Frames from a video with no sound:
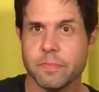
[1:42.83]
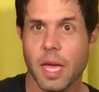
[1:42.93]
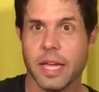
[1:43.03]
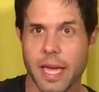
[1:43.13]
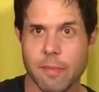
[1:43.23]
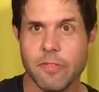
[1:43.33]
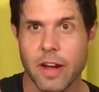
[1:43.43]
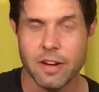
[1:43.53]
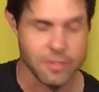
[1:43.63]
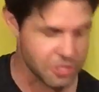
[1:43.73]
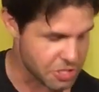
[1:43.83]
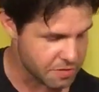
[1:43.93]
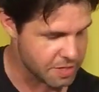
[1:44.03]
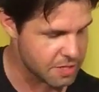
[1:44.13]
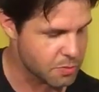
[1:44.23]
campfire version
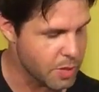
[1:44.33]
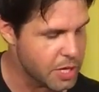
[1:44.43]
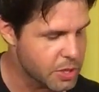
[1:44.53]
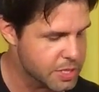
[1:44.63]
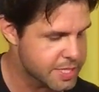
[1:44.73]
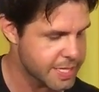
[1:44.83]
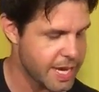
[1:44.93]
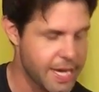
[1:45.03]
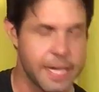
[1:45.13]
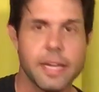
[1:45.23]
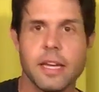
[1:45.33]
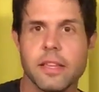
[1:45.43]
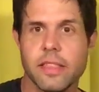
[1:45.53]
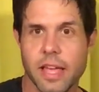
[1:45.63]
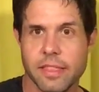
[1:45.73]
of this, we could say
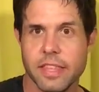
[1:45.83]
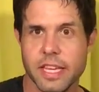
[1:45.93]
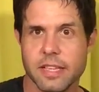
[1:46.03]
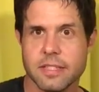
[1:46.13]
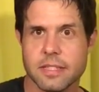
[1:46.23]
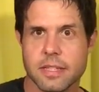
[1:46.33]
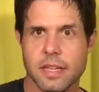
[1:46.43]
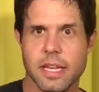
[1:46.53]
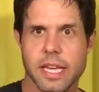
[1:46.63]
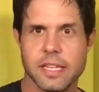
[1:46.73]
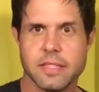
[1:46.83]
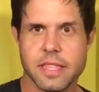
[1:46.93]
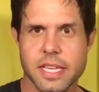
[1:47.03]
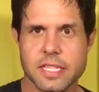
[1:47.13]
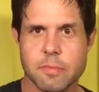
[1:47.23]
that this is
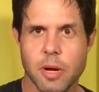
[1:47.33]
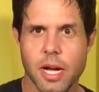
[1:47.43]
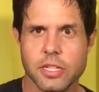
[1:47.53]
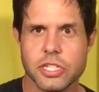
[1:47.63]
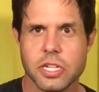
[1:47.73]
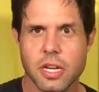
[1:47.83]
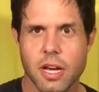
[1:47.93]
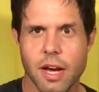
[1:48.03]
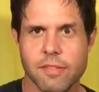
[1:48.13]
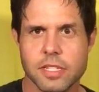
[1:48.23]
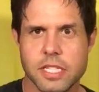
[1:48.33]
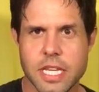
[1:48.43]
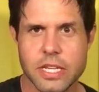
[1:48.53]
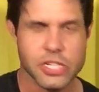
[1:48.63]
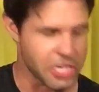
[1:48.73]
this much of a
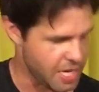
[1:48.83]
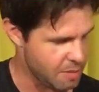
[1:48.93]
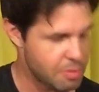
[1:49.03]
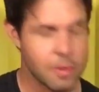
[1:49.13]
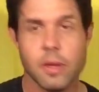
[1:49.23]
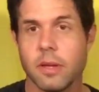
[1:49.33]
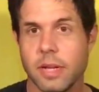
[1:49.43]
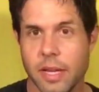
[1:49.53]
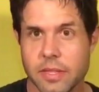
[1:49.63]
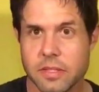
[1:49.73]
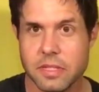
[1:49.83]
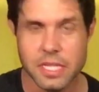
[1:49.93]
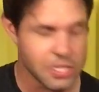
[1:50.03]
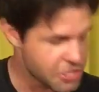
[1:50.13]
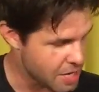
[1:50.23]
D shape. Now, this
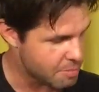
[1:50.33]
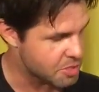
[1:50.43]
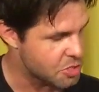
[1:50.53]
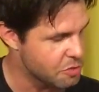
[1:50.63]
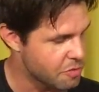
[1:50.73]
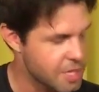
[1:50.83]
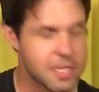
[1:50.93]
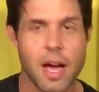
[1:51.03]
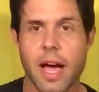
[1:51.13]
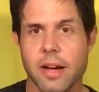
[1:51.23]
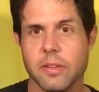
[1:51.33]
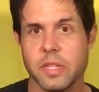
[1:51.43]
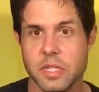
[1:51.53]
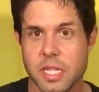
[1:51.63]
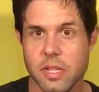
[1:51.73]
D shape is 2 frets higher
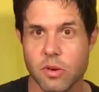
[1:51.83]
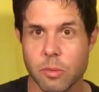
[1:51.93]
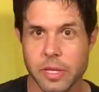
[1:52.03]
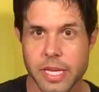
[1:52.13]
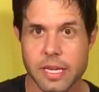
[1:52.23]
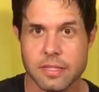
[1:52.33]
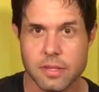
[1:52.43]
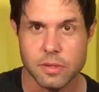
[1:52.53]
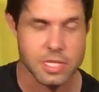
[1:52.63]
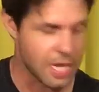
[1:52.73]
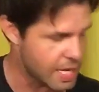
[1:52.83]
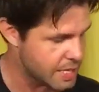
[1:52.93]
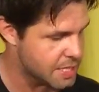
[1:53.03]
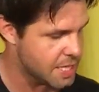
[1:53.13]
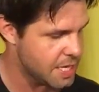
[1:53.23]
than D normally is, so it's not a
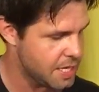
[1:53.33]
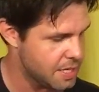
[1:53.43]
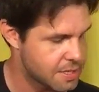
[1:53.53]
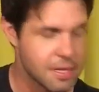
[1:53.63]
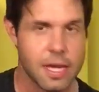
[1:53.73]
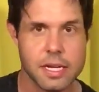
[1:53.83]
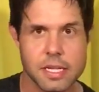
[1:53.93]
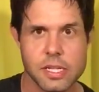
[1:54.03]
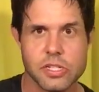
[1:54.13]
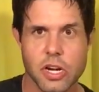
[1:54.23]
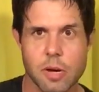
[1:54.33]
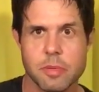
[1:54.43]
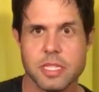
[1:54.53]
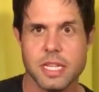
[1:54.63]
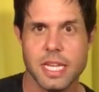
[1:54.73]
D, it's not a D sharp,
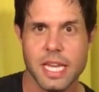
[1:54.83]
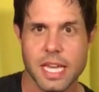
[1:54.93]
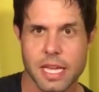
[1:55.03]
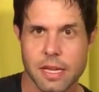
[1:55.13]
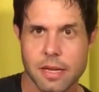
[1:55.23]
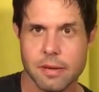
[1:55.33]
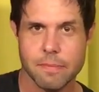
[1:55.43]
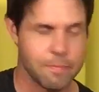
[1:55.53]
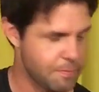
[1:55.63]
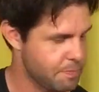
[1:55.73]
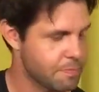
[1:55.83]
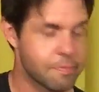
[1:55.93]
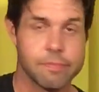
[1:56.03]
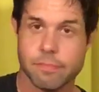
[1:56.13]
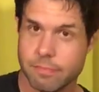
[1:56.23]
it's an E.
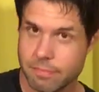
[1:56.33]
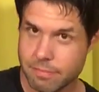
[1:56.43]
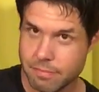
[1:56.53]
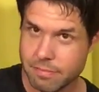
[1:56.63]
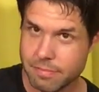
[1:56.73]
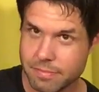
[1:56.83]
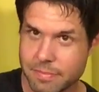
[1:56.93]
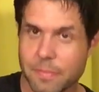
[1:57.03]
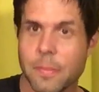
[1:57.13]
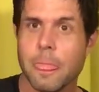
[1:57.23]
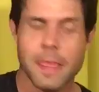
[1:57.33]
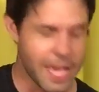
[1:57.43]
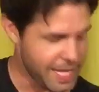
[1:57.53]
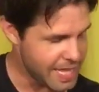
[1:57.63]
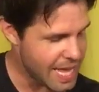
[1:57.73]

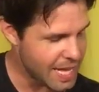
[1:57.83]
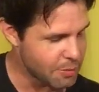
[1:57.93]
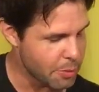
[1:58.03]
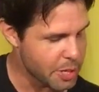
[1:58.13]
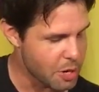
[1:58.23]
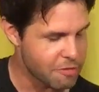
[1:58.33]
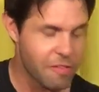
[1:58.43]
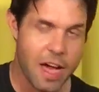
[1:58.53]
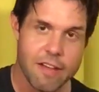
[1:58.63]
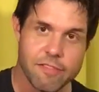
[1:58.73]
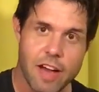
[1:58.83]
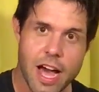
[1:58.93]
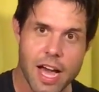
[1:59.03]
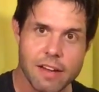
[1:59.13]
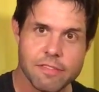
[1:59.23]
And then, when we go
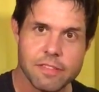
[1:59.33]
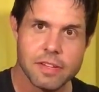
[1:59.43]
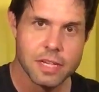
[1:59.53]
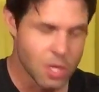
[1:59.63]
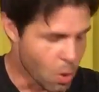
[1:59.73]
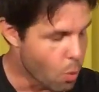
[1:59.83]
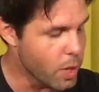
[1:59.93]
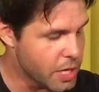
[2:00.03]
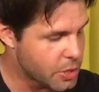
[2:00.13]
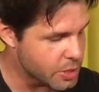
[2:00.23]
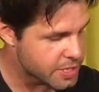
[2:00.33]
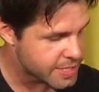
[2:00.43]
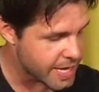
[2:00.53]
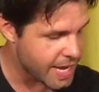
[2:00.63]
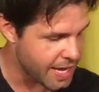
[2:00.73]
5-5, we could
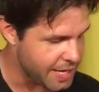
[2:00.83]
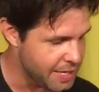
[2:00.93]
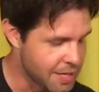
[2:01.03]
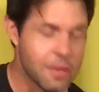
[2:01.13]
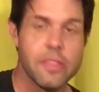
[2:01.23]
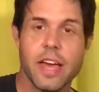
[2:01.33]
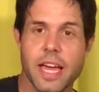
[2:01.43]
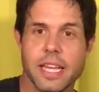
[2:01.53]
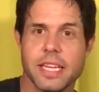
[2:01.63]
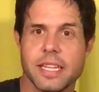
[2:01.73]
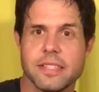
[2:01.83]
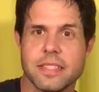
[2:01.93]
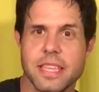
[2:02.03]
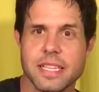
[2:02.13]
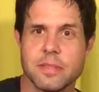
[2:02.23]
say that it
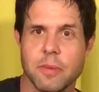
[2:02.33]
is this